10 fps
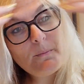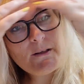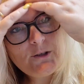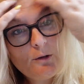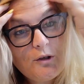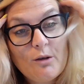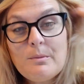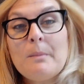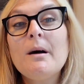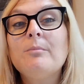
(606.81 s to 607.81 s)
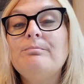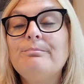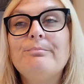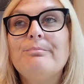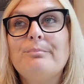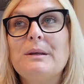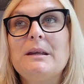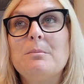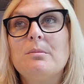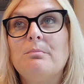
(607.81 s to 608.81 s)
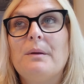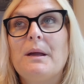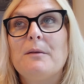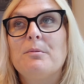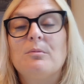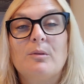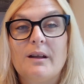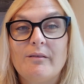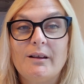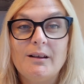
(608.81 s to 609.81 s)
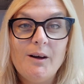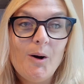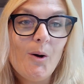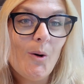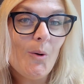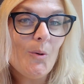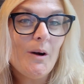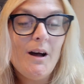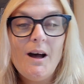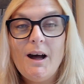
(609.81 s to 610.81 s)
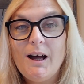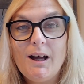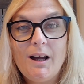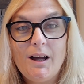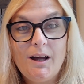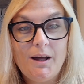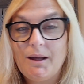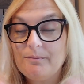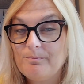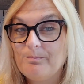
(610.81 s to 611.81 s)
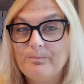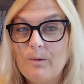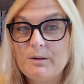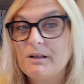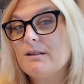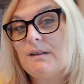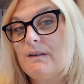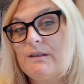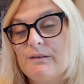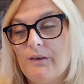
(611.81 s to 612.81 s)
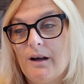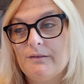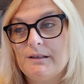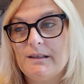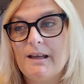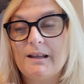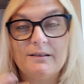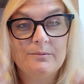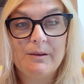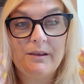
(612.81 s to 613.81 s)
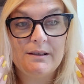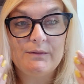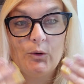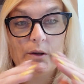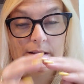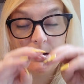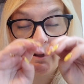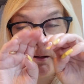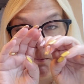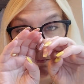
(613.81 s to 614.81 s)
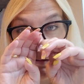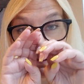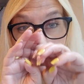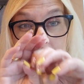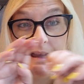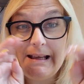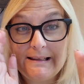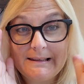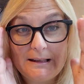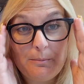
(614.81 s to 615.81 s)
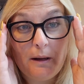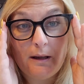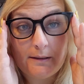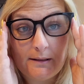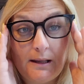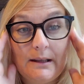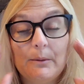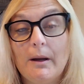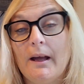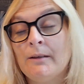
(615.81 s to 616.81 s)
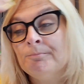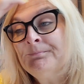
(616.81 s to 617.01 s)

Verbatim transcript: my Jojo Mama Beeb, Babe, whatever, Ho. Uh, well done if you survived to the end with this voice. I am a nasally person anyway,